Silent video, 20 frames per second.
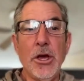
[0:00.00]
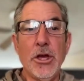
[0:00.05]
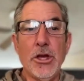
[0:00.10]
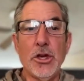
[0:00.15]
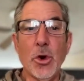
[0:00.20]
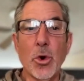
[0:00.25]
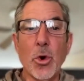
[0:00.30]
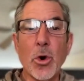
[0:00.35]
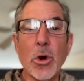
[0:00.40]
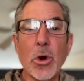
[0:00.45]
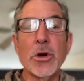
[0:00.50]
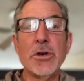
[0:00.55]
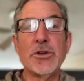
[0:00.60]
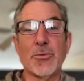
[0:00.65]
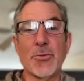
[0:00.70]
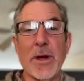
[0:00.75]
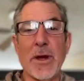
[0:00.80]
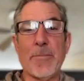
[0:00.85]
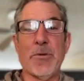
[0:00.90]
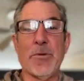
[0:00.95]
You're going to
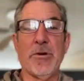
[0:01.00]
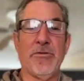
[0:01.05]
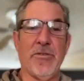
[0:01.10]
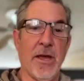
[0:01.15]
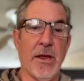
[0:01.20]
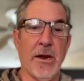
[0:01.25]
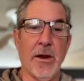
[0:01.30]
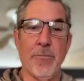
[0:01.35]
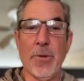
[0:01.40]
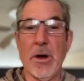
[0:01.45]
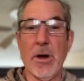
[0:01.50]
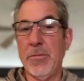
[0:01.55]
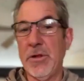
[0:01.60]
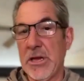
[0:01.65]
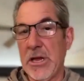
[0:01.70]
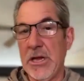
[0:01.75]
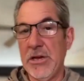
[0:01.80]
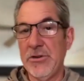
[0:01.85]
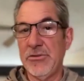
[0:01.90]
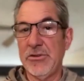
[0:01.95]
represent a
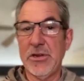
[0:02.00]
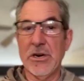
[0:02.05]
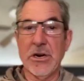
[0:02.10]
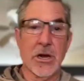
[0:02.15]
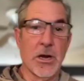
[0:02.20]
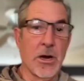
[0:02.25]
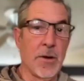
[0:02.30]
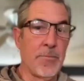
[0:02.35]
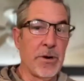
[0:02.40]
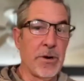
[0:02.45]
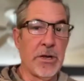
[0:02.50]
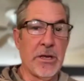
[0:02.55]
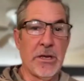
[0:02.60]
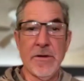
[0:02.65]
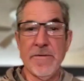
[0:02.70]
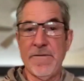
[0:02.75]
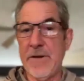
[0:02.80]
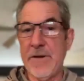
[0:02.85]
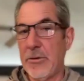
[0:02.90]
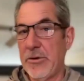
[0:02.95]
publication, a company,
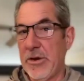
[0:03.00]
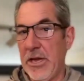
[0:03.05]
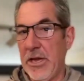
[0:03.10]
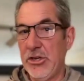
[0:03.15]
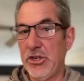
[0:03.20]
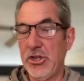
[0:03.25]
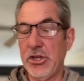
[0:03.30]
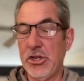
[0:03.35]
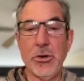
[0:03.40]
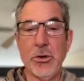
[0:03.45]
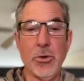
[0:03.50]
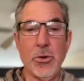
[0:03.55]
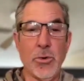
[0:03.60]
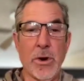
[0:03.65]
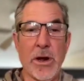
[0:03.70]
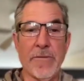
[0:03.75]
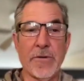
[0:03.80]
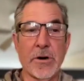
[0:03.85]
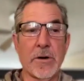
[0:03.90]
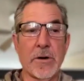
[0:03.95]
a foundation,
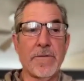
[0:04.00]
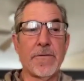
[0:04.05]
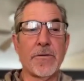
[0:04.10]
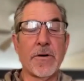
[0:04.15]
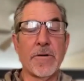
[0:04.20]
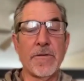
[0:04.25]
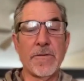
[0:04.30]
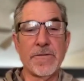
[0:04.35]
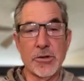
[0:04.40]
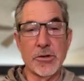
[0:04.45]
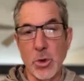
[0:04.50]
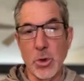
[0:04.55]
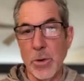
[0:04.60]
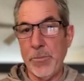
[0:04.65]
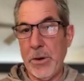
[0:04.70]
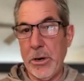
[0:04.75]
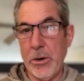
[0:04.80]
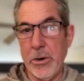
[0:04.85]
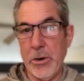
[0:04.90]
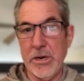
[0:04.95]
whoever, for a
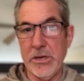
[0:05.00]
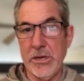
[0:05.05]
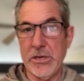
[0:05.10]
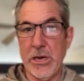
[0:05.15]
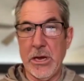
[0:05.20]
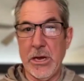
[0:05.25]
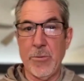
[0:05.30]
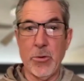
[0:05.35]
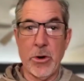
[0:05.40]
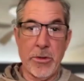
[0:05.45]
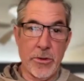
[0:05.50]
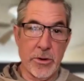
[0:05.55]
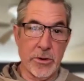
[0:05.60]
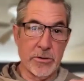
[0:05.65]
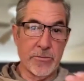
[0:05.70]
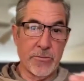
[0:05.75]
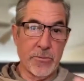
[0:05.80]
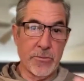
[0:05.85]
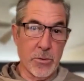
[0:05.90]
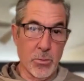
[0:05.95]
short period of time, whether
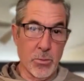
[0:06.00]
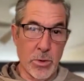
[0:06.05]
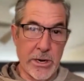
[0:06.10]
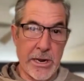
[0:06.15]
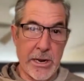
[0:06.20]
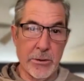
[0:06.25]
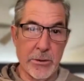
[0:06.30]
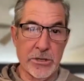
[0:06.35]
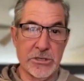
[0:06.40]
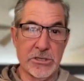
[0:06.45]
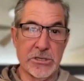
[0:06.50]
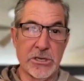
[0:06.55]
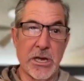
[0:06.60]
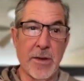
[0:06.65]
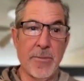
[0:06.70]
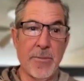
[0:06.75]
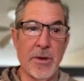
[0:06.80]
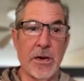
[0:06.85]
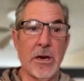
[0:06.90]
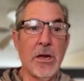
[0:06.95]
it's for a 1 hour
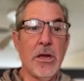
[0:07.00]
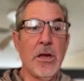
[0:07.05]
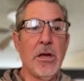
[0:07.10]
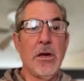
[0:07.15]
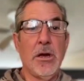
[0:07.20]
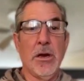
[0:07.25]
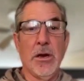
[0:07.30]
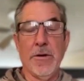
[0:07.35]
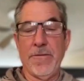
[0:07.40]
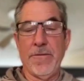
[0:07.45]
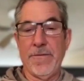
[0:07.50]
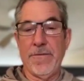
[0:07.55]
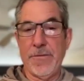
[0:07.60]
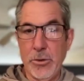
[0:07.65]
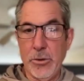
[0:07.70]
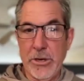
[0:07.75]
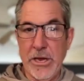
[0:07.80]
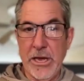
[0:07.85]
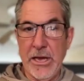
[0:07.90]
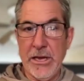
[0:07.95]
assignment, a
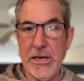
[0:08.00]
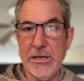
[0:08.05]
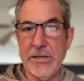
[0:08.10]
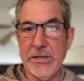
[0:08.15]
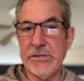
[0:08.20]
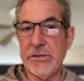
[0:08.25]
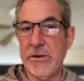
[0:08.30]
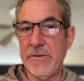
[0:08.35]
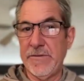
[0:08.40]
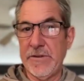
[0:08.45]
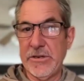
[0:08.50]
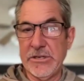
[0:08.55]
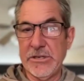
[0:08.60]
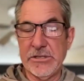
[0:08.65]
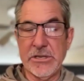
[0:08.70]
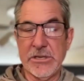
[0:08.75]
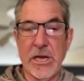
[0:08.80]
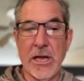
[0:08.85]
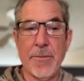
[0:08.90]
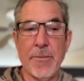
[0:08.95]
few days of an
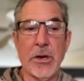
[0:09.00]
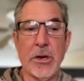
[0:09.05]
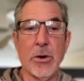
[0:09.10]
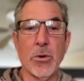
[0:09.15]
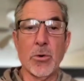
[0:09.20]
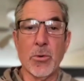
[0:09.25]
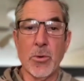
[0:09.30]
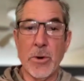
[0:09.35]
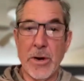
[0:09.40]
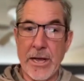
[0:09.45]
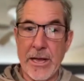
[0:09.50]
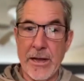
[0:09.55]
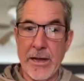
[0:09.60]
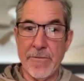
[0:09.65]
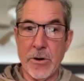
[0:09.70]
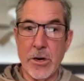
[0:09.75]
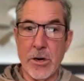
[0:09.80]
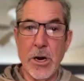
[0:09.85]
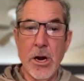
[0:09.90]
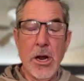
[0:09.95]
assignment, or
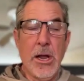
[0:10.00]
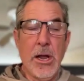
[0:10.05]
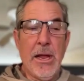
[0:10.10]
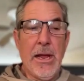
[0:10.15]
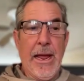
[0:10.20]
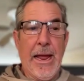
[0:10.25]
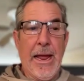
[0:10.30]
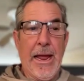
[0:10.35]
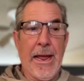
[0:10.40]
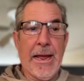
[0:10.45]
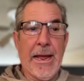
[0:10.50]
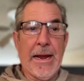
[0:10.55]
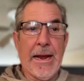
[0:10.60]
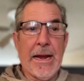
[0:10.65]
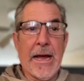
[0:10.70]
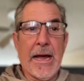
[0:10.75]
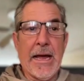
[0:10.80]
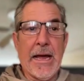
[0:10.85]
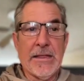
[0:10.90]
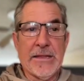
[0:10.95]
whatever. And
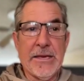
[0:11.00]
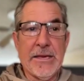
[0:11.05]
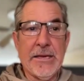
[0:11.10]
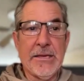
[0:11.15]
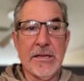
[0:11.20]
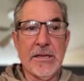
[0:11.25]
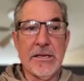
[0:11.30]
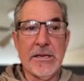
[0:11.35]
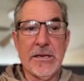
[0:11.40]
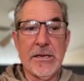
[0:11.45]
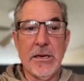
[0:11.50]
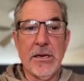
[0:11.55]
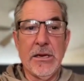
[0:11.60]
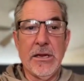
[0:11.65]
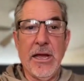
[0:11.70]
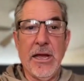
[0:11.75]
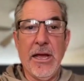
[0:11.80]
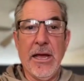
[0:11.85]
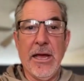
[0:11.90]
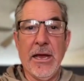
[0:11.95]
I think that
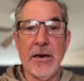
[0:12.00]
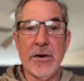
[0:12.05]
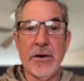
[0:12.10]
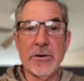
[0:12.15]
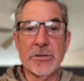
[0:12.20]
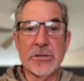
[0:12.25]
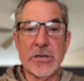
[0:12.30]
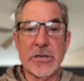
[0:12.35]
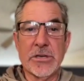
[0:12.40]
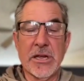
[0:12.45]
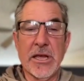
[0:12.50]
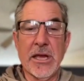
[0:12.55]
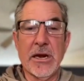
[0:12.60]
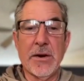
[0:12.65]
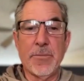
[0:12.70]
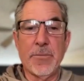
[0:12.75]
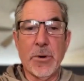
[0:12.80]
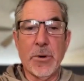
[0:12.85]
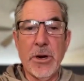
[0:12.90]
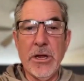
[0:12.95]
editors can get a
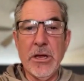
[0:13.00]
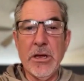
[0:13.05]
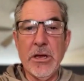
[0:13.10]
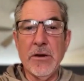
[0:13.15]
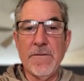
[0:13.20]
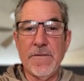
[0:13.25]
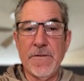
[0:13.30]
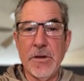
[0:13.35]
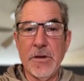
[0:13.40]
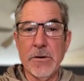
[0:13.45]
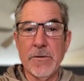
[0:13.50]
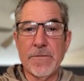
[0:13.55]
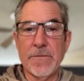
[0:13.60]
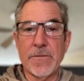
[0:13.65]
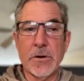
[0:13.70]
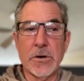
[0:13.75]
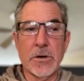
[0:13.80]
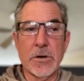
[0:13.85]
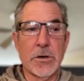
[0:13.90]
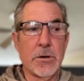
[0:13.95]
pretty good feel
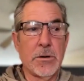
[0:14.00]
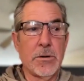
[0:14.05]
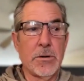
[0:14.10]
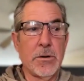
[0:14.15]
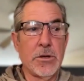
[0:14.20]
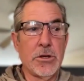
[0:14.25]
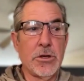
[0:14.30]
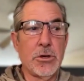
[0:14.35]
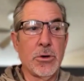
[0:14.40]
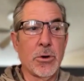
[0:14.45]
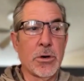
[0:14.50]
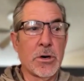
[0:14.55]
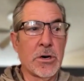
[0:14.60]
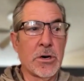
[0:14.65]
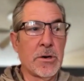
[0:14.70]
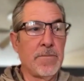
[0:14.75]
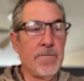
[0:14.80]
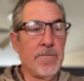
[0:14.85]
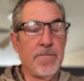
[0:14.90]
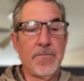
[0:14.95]
for
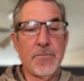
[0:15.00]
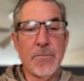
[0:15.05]
your,